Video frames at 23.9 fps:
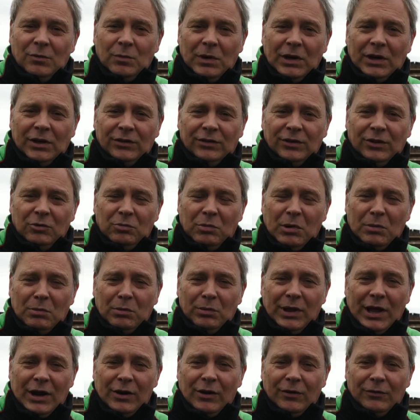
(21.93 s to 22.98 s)
We considered
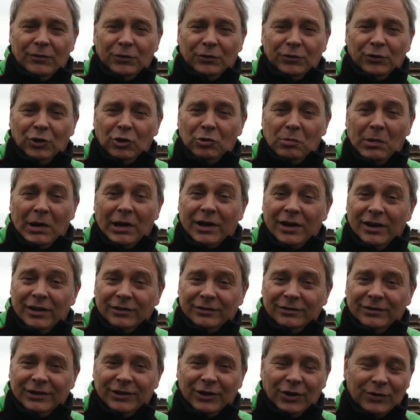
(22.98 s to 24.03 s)
people with air rifles shooting in the back
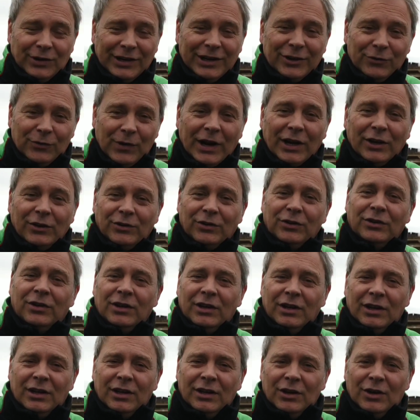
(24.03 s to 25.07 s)
garden that don't need a range.
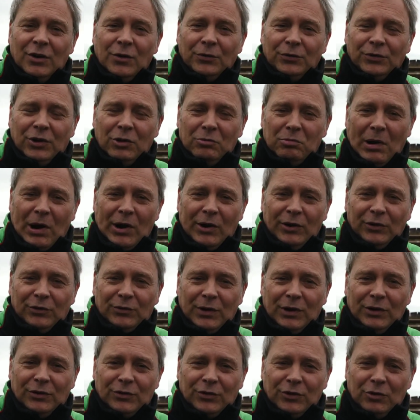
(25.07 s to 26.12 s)
Also, the barriers
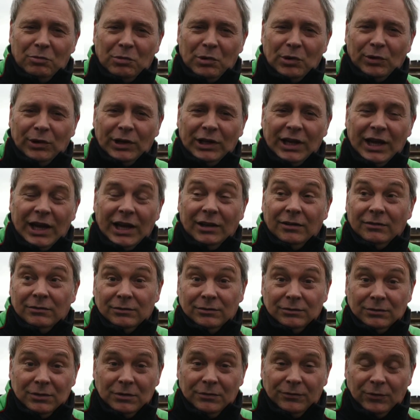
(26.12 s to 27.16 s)
to entry of building
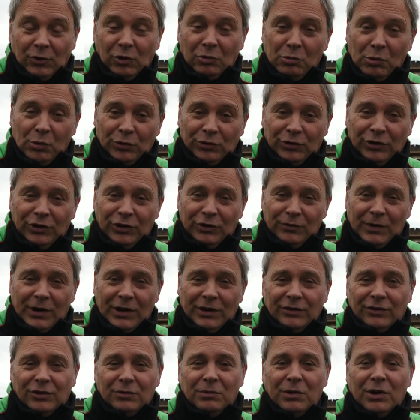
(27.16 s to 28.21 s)
a full bore shooting
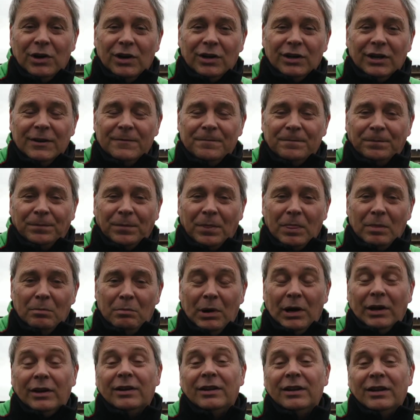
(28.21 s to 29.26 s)
range is somewhat harder.
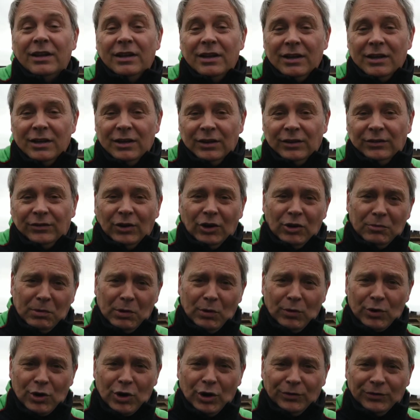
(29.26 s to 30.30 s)
But so many
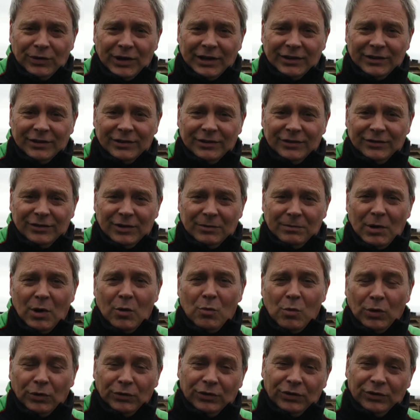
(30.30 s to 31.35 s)
people contacted us
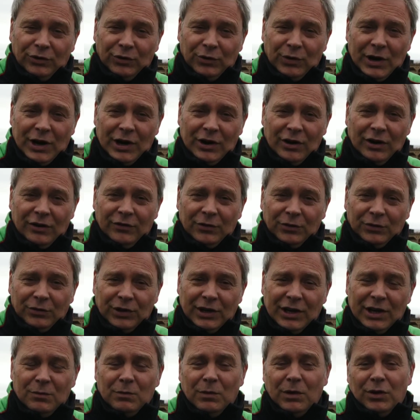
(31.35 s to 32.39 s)
about wanting to shoot air
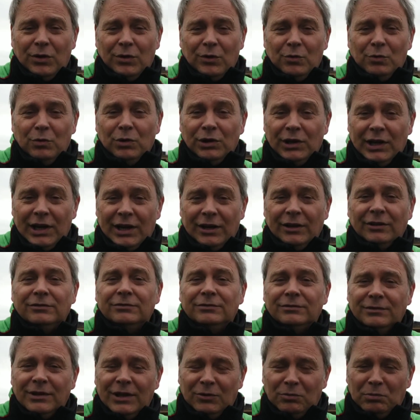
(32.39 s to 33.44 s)
rifles here. We thought, what the hell?
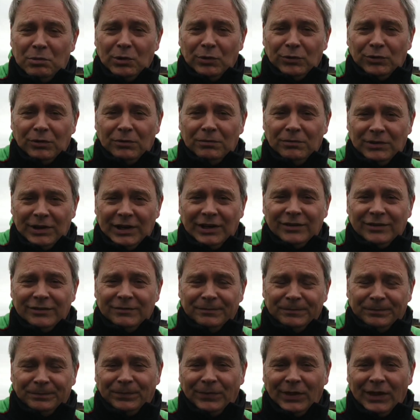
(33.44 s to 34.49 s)
Let's build something
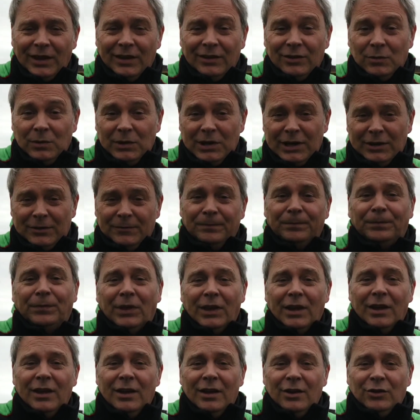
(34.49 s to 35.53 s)
decent. So we did.
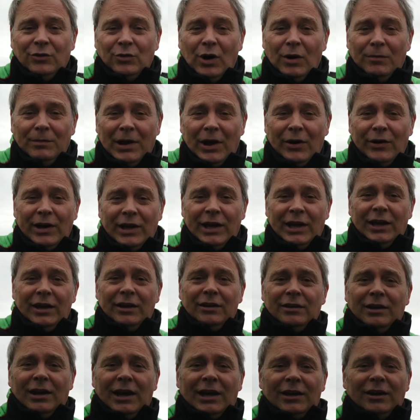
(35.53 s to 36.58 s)
So I'm now
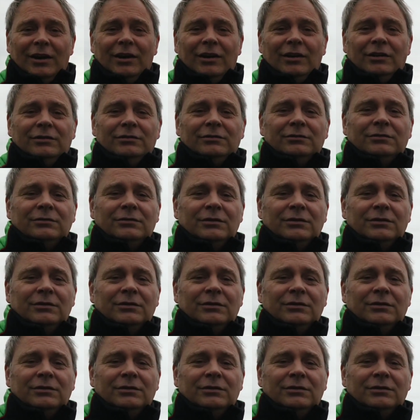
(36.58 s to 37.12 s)
here at our